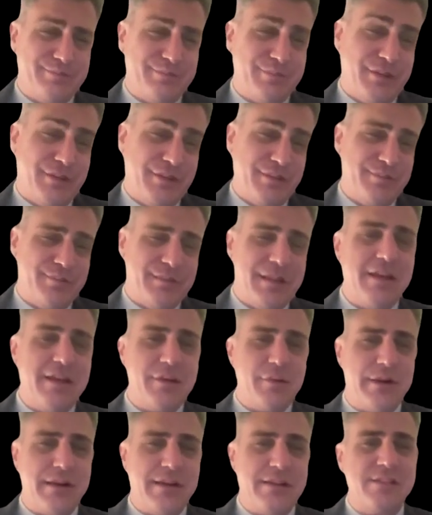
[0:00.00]
But
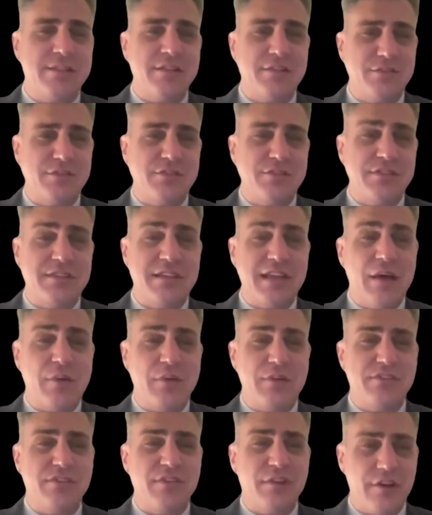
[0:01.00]
anyways, that
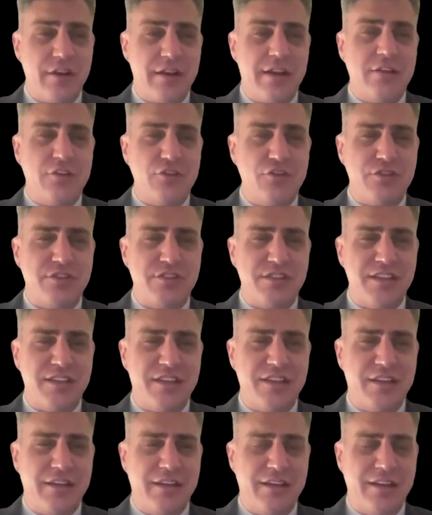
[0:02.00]
was very
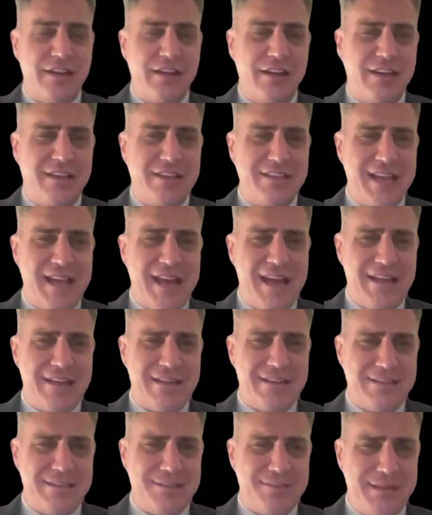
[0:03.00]
interesting
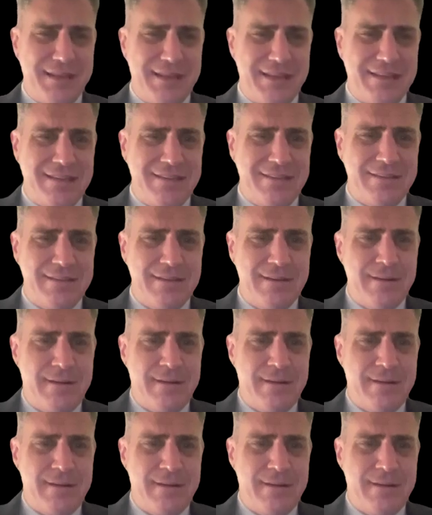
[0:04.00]
data to me,